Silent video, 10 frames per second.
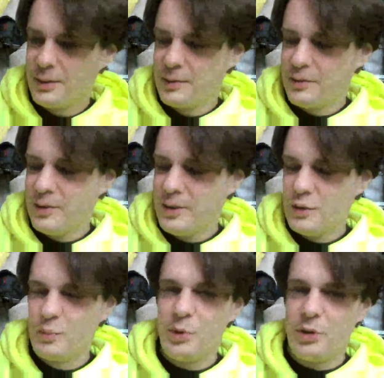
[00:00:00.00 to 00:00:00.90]

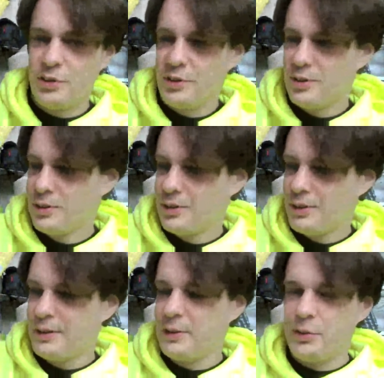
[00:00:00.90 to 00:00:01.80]
32 books,
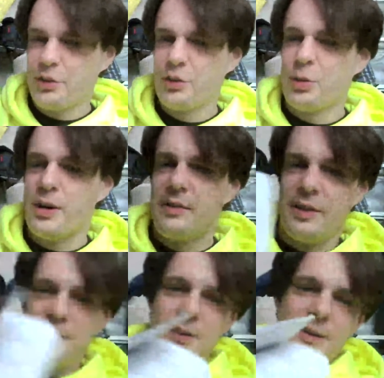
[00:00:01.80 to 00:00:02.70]
and they're not short
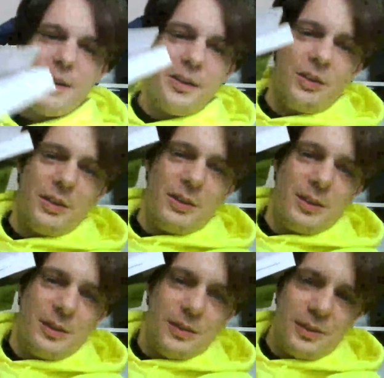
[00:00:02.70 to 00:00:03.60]
either, like this,
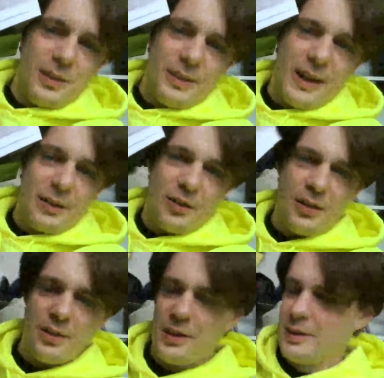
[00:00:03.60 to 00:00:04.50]
like that size.